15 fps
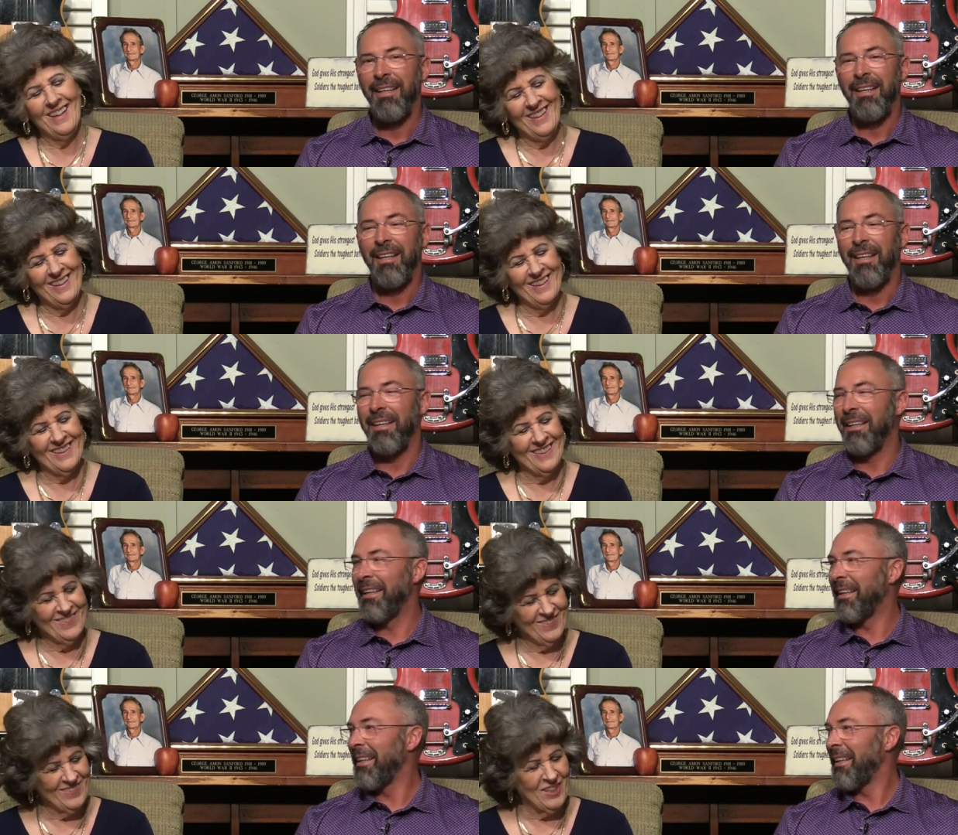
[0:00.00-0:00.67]
Speaker 1: yeah,
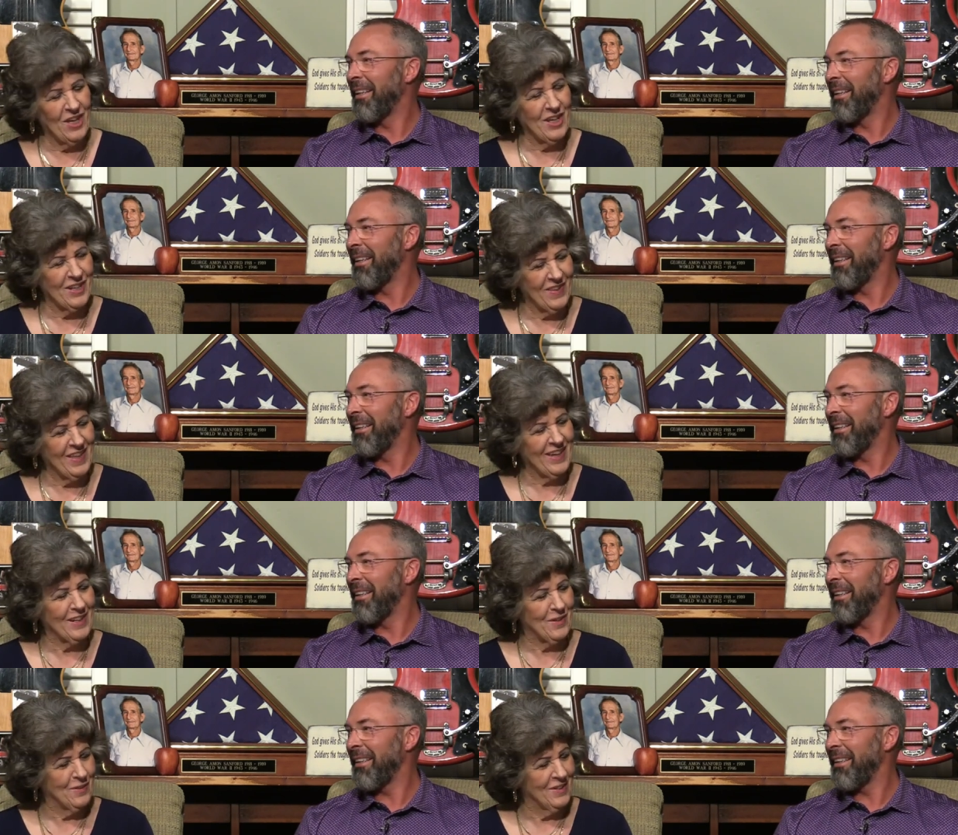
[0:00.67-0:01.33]
a lot of
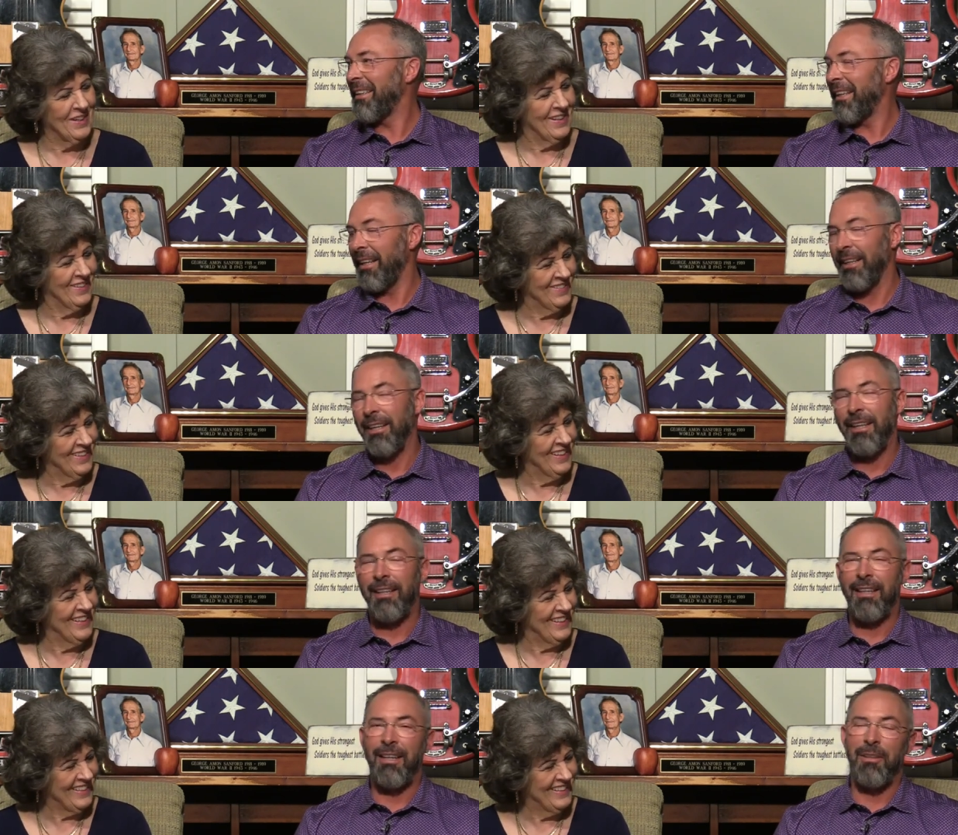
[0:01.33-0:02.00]
that going yeah, on. Yeah, a
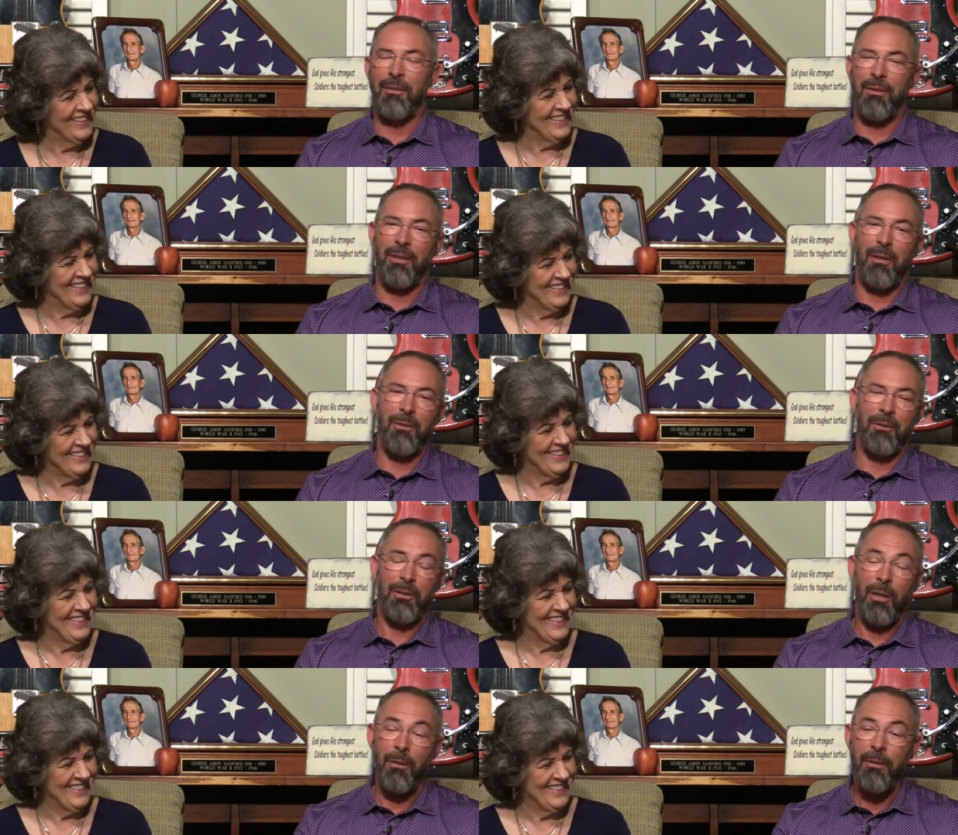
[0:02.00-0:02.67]
lot
Speaker 2: of that going on.
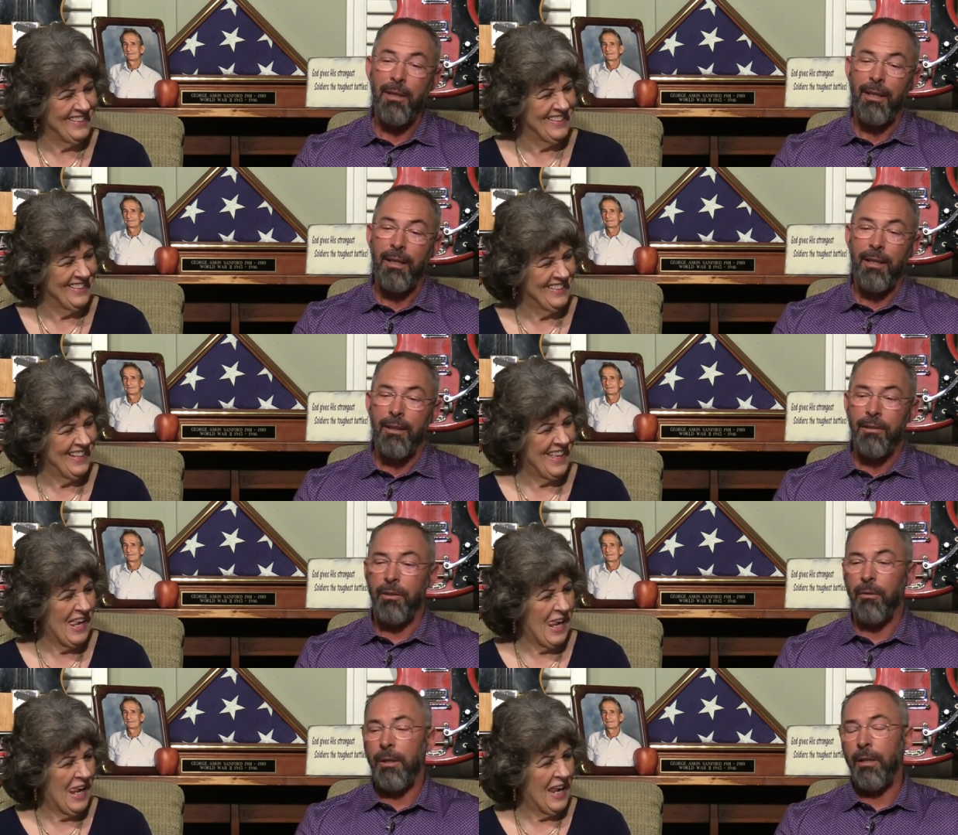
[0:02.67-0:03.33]
So,
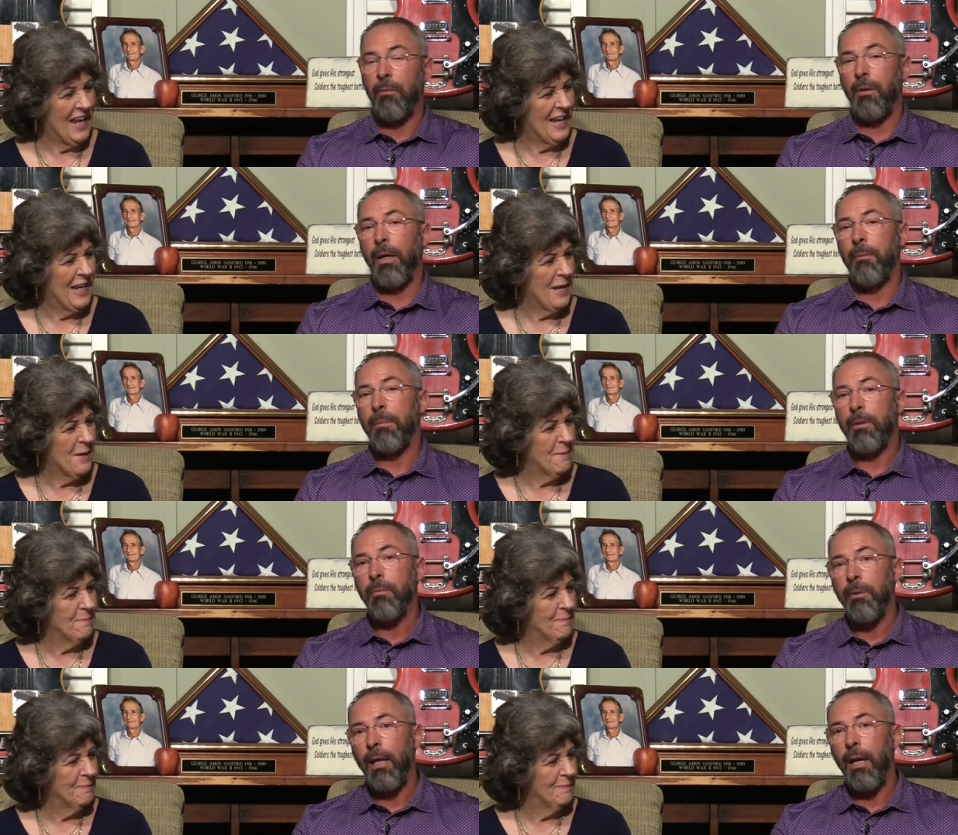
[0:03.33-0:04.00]
so anyway, but
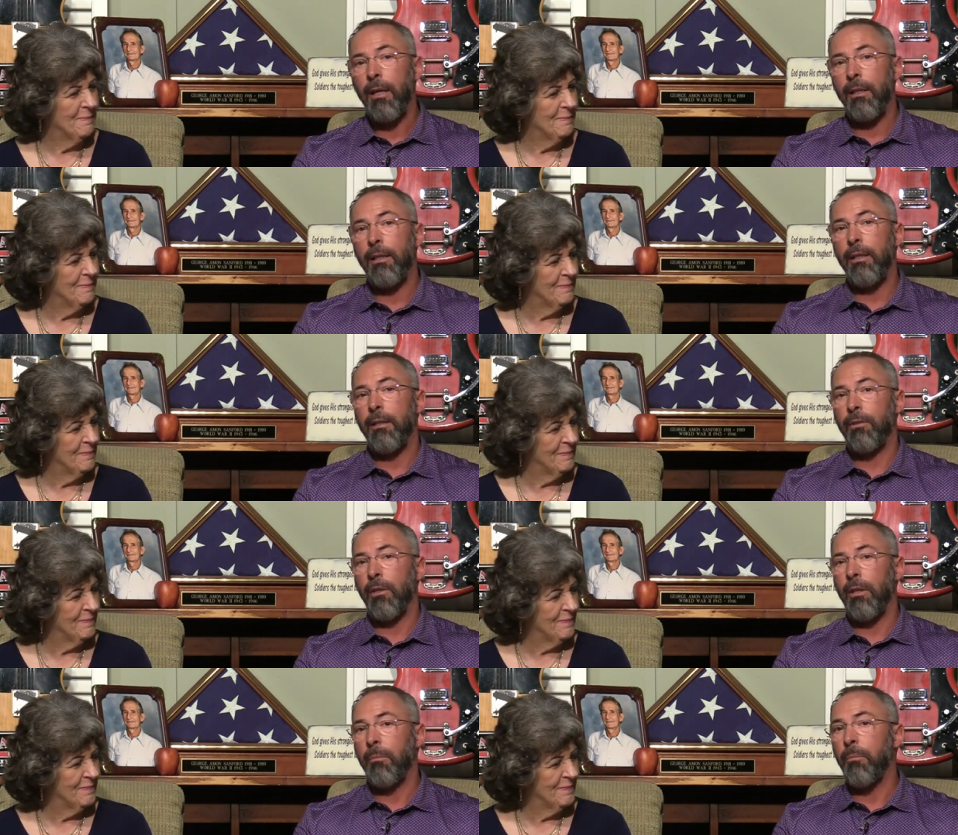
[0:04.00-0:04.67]
the reality
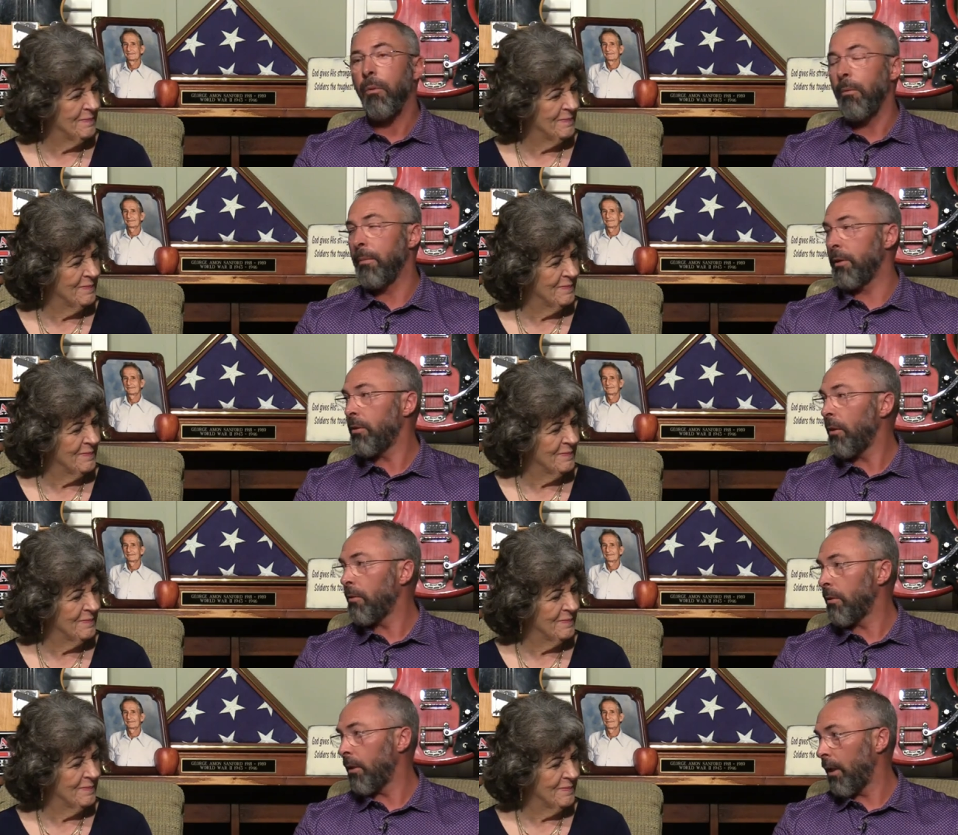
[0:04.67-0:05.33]
is unemployment's
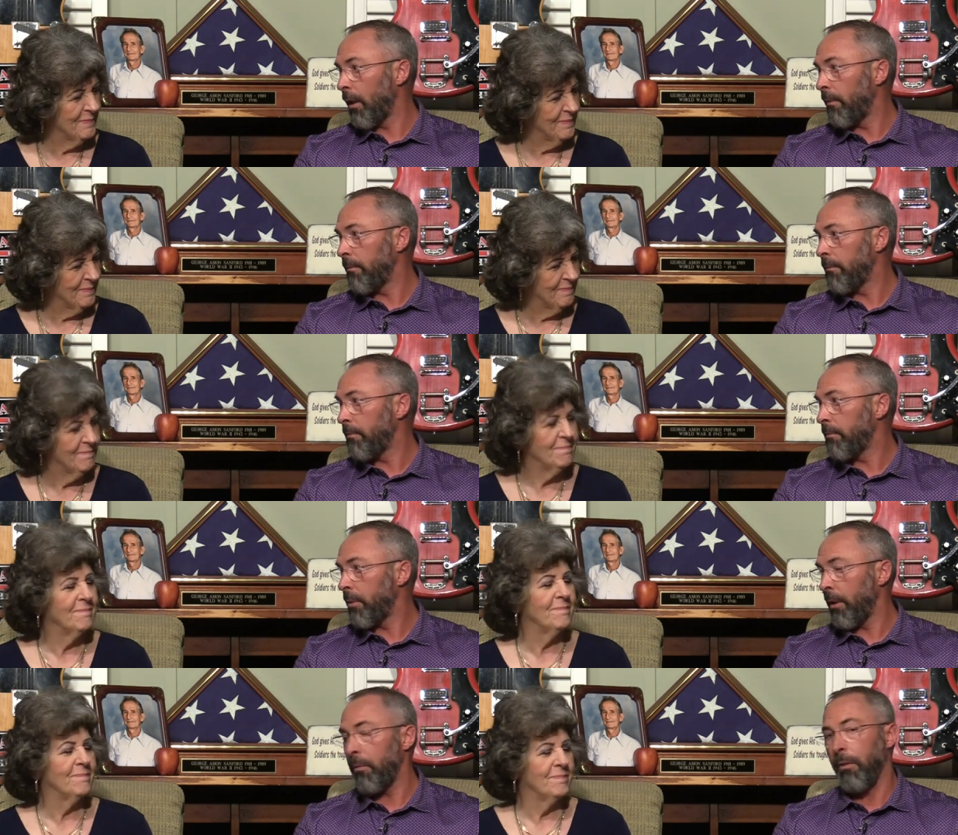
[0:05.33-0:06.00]
holding up
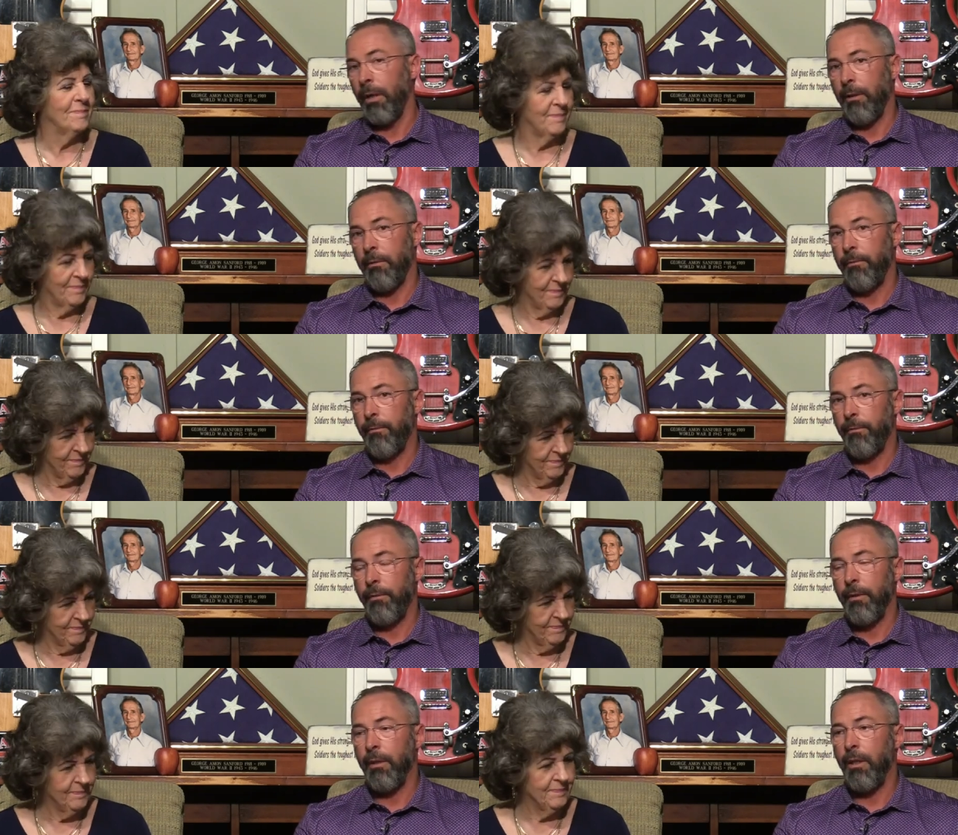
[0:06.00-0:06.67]
pretty well.
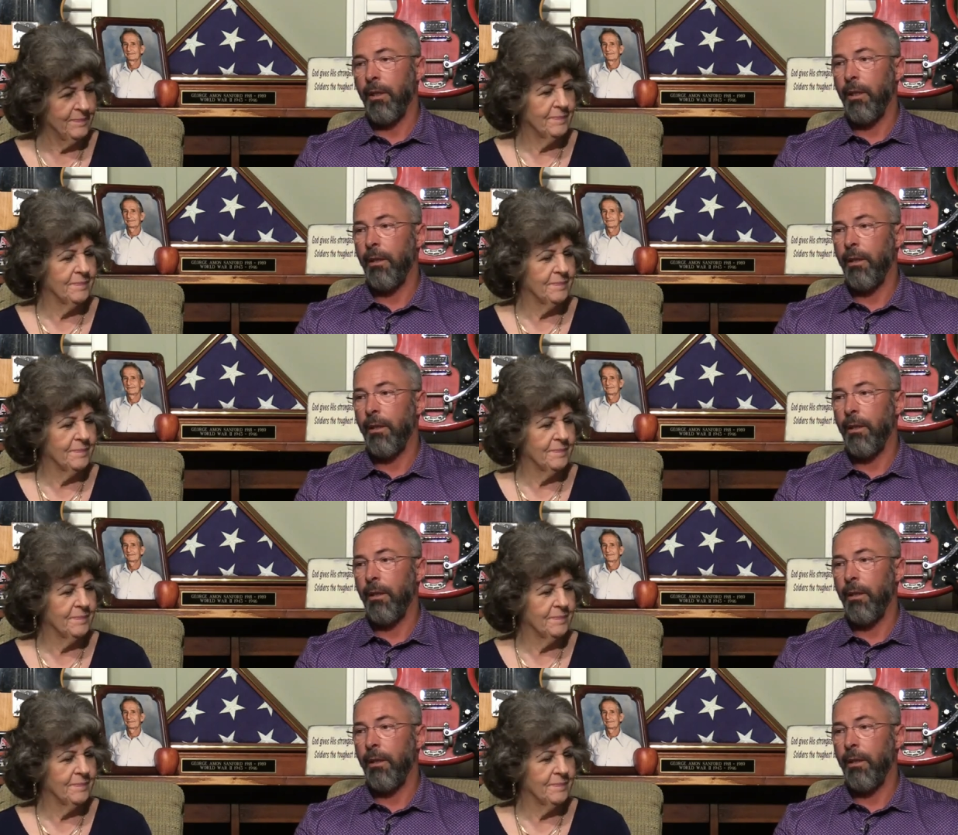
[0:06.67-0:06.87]
Mm-hmm. Uh,